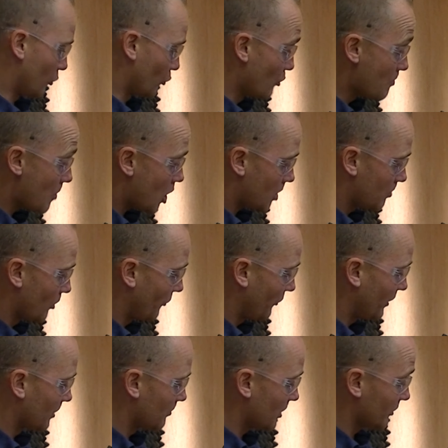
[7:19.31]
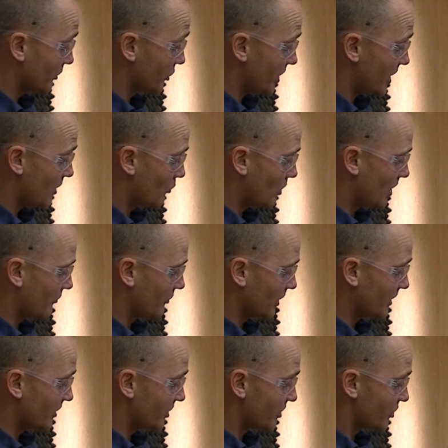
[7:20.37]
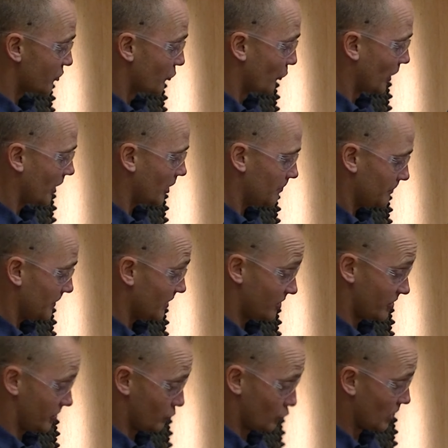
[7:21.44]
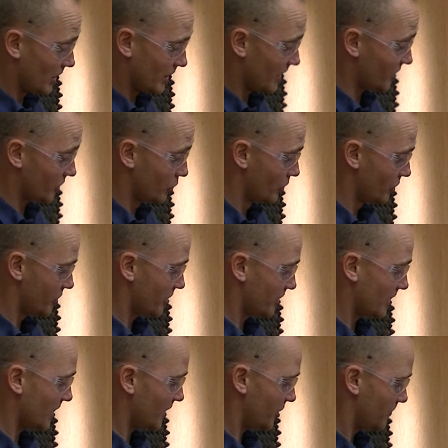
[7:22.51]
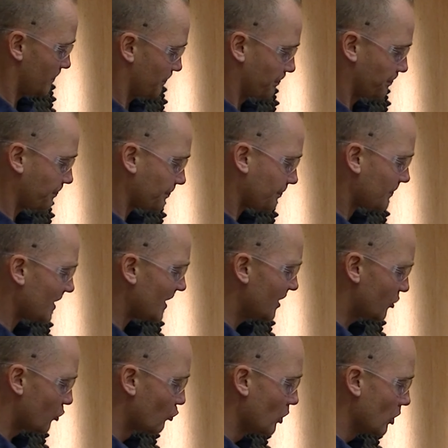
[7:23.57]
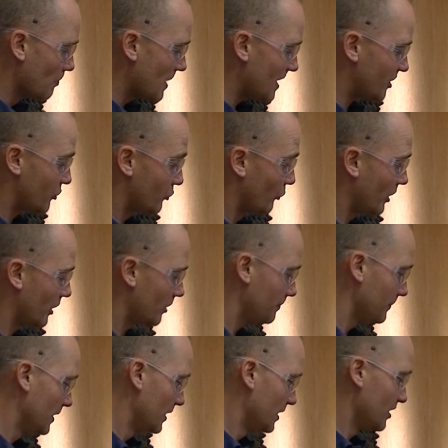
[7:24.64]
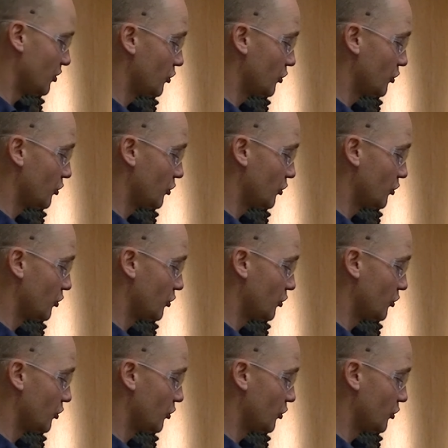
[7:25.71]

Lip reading: remarkable thing about this air rifle is its trigger. It's really as good as it gets. It's a real match trigger. It's